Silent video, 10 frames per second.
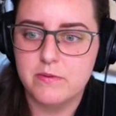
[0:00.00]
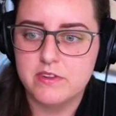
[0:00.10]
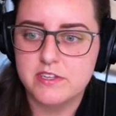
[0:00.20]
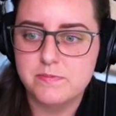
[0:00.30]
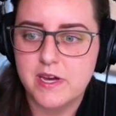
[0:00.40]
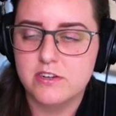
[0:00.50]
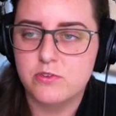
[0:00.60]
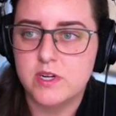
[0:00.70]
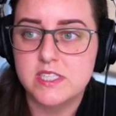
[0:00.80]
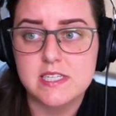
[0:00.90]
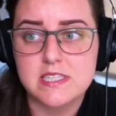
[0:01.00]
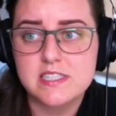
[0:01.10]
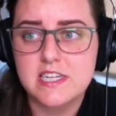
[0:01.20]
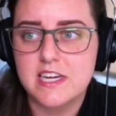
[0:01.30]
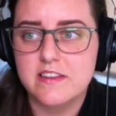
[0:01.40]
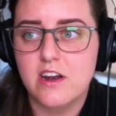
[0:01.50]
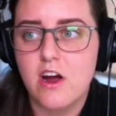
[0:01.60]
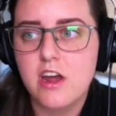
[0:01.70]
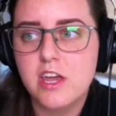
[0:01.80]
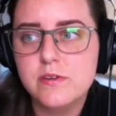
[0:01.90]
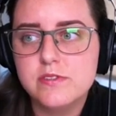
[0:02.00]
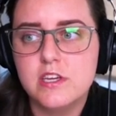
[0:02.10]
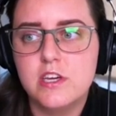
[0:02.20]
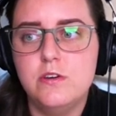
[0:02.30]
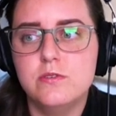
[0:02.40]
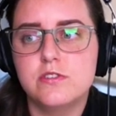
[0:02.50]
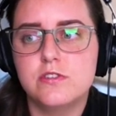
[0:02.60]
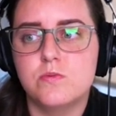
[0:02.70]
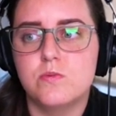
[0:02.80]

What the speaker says: released back in 2016 that argues that users